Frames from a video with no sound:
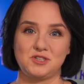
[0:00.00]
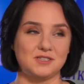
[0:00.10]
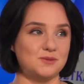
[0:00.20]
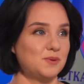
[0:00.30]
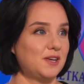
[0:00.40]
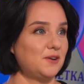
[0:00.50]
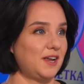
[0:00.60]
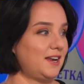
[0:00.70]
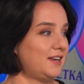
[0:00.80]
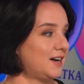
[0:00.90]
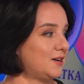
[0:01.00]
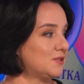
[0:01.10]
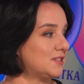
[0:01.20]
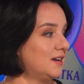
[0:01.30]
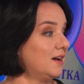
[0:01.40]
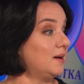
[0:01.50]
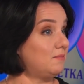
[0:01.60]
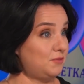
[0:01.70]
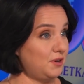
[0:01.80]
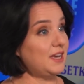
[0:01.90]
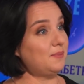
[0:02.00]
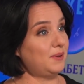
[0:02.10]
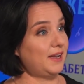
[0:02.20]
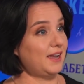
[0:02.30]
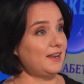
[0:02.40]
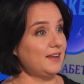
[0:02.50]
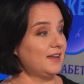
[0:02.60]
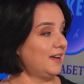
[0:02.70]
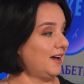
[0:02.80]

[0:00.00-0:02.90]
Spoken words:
just without any doubts. Mriya Plain,